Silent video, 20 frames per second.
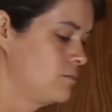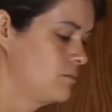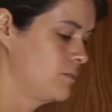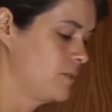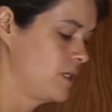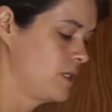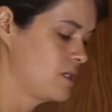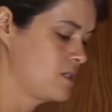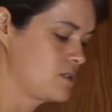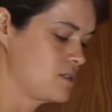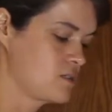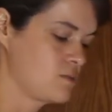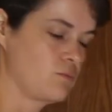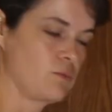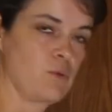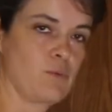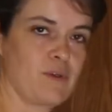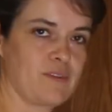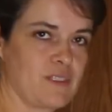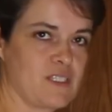because
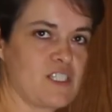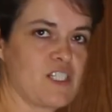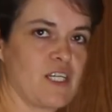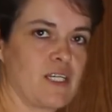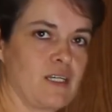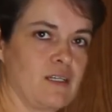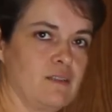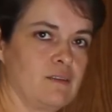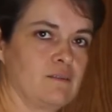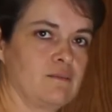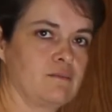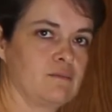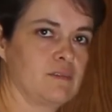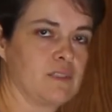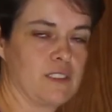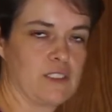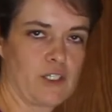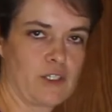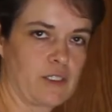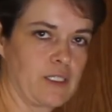we want the chicken,
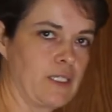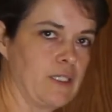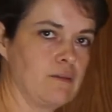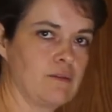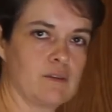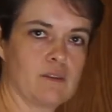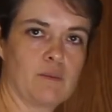the turkey,